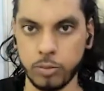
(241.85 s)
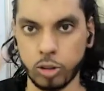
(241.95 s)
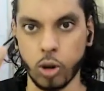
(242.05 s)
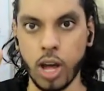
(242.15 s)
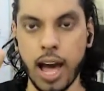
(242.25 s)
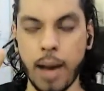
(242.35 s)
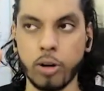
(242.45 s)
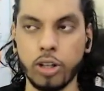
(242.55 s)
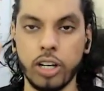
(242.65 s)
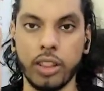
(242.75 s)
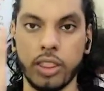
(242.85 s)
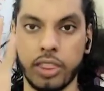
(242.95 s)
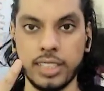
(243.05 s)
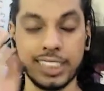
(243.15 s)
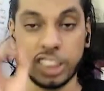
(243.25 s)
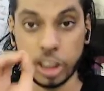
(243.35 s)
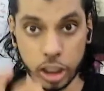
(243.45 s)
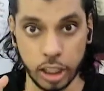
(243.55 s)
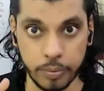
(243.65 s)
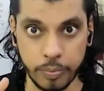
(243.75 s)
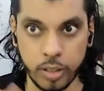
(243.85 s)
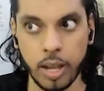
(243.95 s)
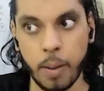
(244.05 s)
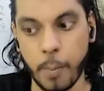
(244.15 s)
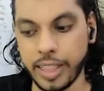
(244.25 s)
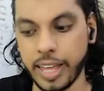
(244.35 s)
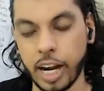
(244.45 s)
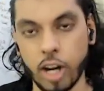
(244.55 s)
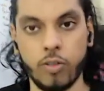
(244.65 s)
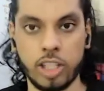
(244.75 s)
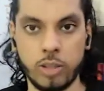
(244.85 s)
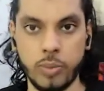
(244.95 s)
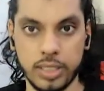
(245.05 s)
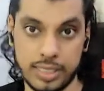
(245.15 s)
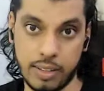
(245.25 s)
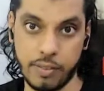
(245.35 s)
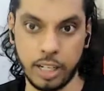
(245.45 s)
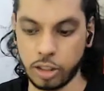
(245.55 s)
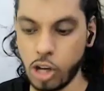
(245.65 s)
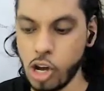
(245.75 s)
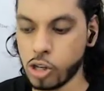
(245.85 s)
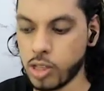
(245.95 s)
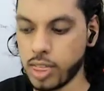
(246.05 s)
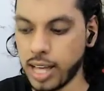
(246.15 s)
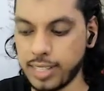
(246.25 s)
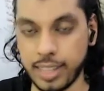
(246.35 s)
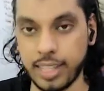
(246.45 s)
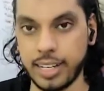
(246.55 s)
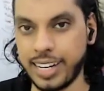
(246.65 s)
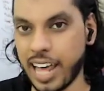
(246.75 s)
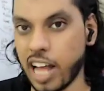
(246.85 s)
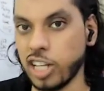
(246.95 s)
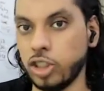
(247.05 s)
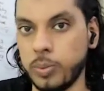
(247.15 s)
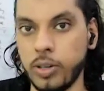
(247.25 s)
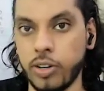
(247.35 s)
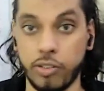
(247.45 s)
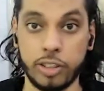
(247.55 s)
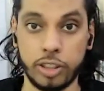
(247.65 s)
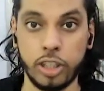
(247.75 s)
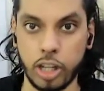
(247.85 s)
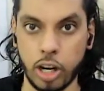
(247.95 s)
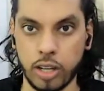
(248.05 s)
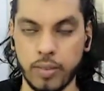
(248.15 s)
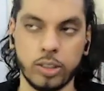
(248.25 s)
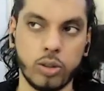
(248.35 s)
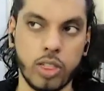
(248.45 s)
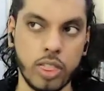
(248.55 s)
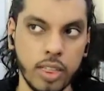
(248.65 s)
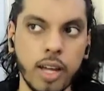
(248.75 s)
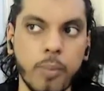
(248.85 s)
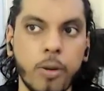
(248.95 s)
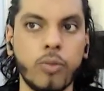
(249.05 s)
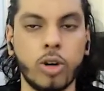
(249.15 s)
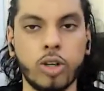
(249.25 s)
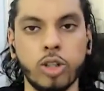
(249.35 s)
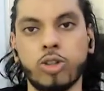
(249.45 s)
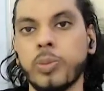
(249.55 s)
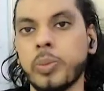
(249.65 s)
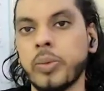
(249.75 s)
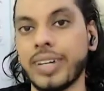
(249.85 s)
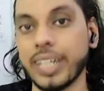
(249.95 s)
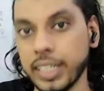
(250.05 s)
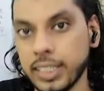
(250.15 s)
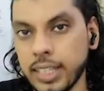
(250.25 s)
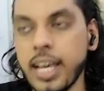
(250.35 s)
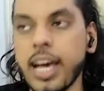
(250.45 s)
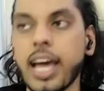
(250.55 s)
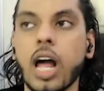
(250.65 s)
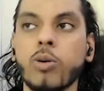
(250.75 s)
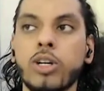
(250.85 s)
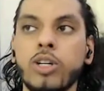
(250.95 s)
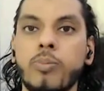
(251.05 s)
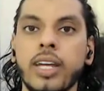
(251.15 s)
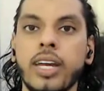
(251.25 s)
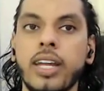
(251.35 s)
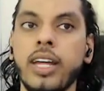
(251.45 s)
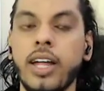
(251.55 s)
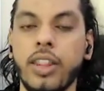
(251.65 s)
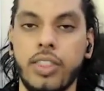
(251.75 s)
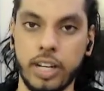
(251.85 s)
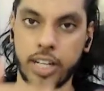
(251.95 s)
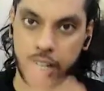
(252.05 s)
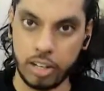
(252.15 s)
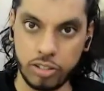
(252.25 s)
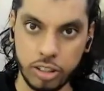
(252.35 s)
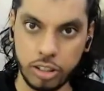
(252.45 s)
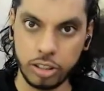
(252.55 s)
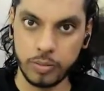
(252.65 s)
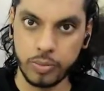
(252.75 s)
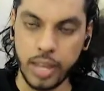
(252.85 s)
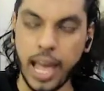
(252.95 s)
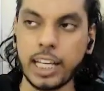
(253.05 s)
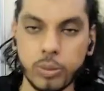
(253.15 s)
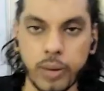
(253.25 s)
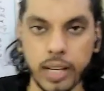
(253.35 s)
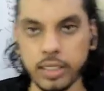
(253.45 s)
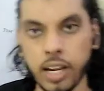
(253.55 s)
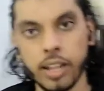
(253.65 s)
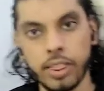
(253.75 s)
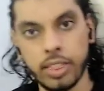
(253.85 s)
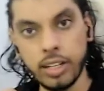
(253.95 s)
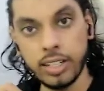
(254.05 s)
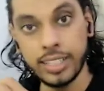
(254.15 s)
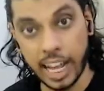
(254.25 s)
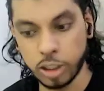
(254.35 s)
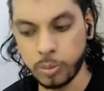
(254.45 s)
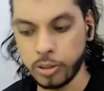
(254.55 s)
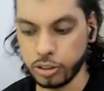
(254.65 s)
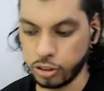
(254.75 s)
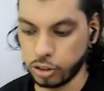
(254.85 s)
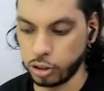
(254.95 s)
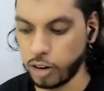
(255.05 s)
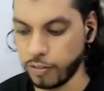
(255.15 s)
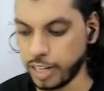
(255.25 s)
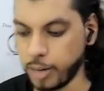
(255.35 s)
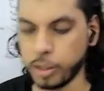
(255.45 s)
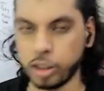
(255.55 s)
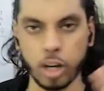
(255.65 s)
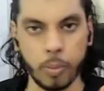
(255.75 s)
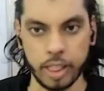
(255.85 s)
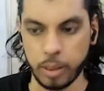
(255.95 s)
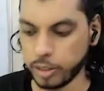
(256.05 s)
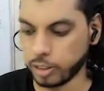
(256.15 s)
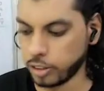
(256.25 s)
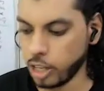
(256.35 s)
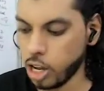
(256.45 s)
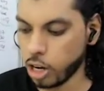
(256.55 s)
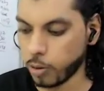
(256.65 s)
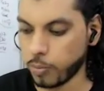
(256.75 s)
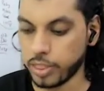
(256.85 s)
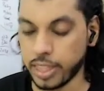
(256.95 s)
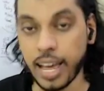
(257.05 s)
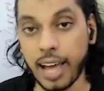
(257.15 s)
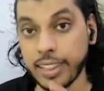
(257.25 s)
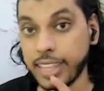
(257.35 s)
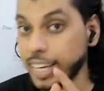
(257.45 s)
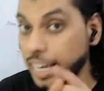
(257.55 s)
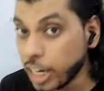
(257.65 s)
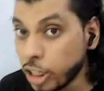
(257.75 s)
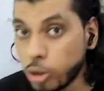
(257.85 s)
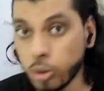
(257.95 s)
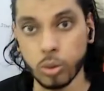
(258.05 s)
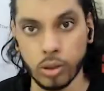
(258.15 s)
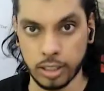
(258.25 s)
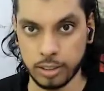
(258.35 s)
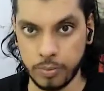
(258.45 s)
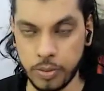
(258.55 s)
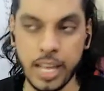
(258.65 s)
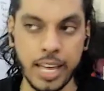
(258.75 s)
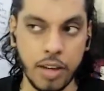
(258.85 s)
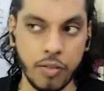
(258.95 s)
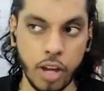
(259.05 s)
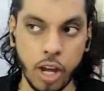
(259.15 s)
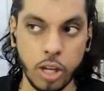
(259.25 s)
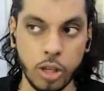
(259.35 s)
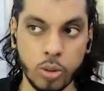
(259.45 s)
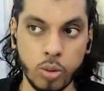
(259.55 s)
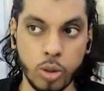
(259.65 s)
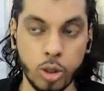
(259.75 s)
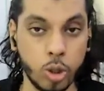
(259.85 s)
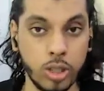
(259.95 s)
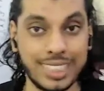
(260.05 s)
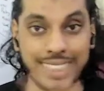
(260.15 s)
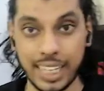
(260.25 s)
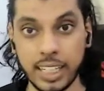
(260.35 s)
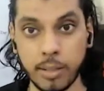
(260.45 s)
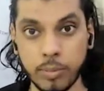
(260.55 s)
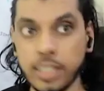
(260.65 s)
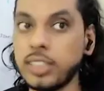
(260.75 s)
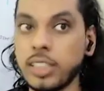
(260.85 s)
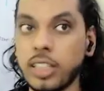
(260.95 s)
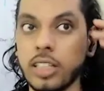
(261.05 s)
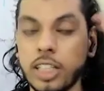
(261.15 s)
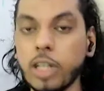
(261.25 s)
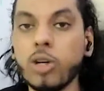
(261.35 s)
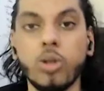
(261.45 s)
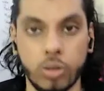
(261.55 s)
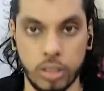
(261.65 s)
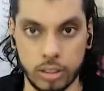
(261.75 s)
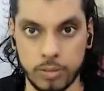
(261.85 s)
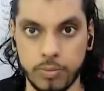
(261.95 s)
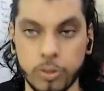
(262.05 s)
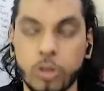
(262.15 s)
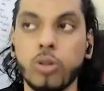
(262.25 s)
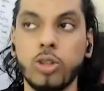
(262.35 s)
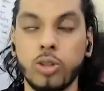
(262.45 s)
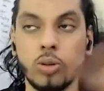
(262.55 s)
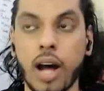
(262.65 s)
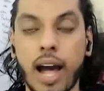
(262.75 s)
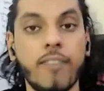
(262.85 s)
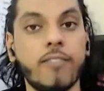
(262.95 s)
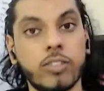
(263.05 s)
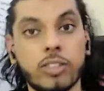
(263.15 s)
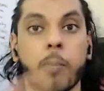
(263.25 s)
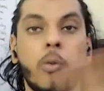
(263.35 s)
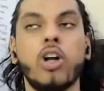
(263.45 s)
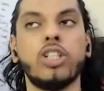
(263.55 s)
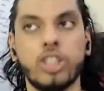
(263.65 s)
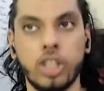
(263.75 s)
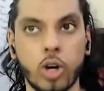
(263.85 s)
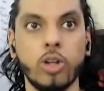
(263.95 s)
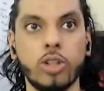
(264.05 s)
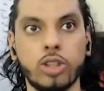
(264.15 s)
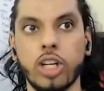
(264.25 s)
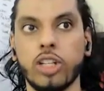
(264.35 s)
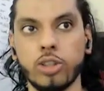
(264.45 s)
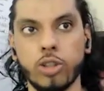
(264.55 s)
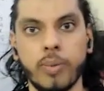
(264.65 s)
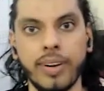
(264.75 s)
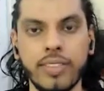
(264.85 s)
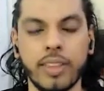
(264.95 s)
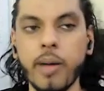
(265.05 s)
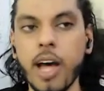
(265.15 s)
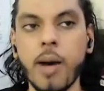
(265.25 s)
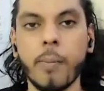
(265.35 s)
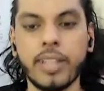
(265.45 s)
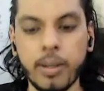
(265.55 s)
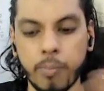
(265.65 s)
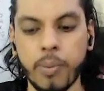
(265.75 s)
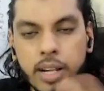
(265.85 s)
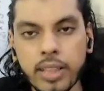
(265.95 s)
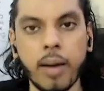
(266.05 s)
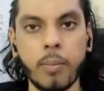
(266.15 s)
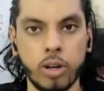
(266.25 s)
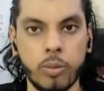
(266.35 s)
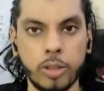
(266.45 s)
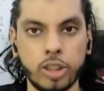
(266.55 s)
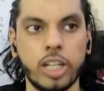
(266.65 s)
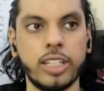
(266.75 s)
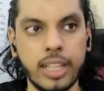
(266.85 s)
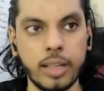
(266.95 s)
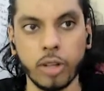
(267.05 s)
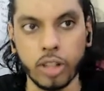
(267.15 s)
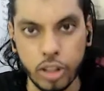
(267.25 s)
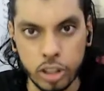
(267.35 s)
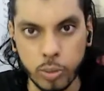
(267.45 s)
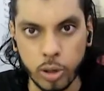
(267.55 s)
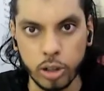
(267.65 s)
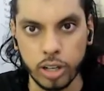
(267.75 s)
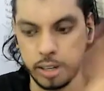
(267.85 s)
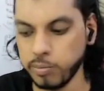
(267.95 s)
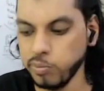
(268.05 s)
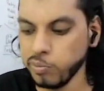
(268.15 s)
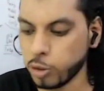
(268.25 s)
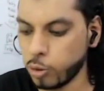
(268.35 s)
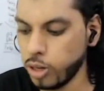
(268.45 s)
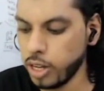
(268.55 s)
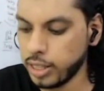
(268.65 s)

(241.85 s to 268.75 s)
So I'm going to learn this just A by the end of this week, 7 days. So that's the tangible result they are taking. So think about what your superpower is and how can you bring in the daily results as well as the tangible results on a weekly basis or a monthly basis. Now they need to know this. If you don't say them this, they don't know this. Though you have subconsciously you're going to say like this is going to benefit them, but then bring that on the picture and tell them this is what you're going to take. Cool.